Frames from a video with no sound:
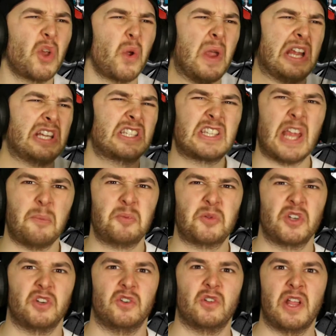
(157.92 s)
so
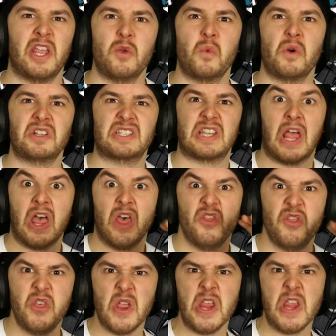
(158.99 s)
exceptional, he was
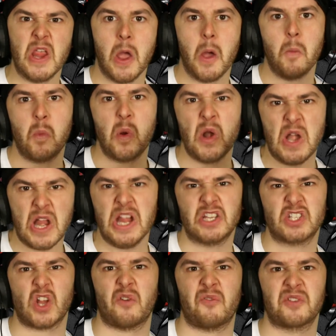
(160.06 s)
the
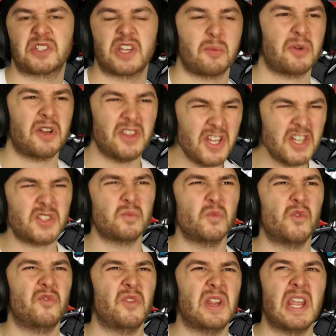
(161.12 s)
police officer, but in this
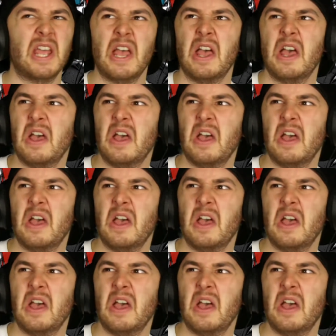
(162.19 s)
movie,